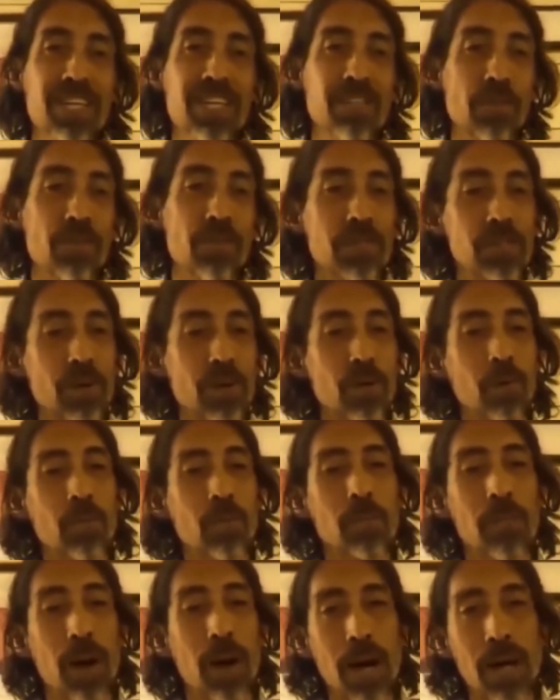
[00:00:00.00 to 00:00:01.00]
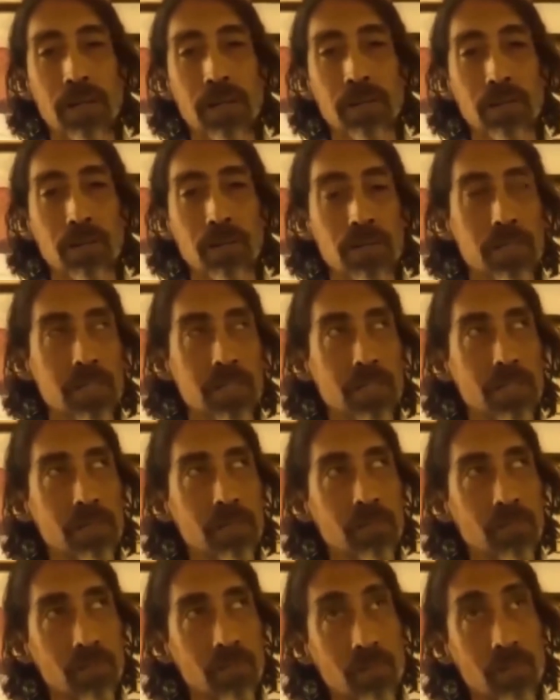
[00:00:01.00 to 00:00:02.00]
So this whole model is,
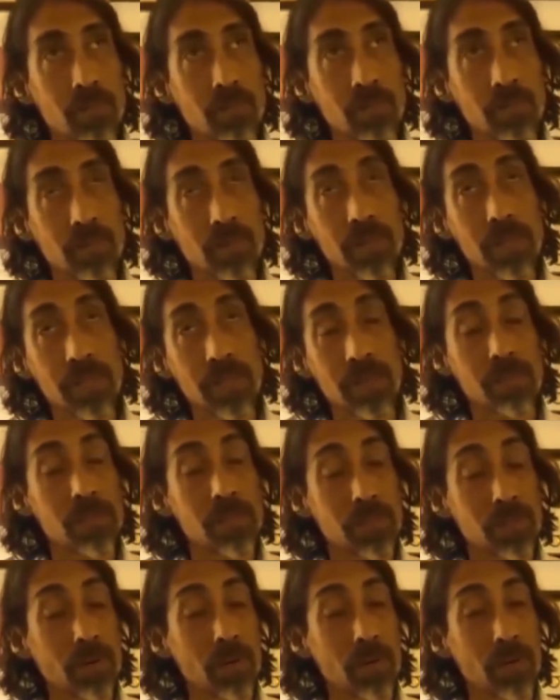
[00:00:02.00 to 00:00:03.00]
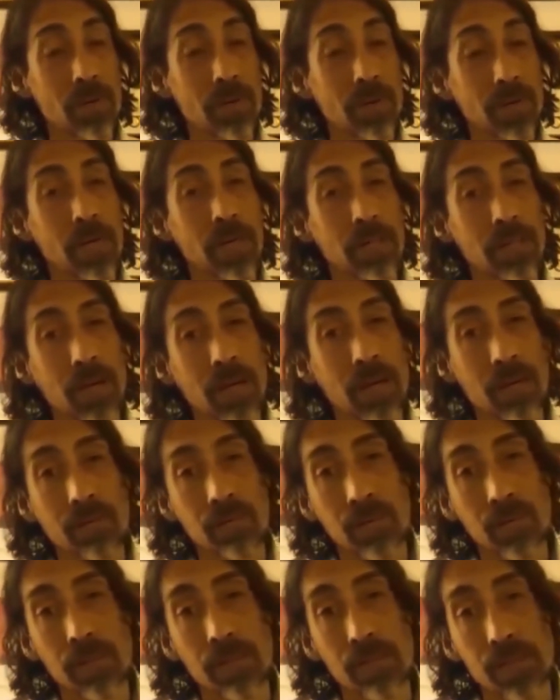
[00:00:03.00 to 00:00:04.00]
is really absurd on, on a
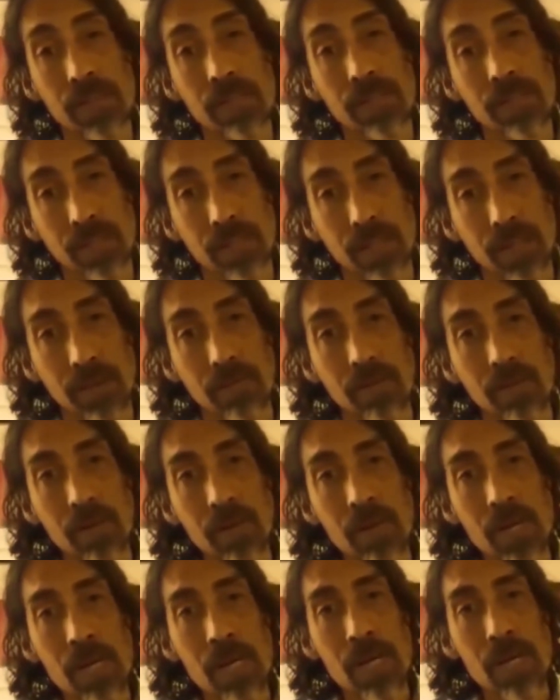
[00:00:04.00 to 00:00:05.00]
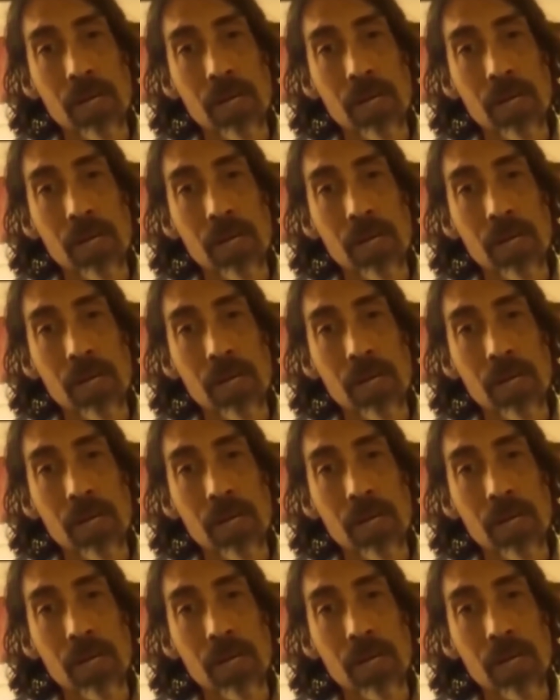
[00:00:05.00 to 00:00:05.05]
really basic level.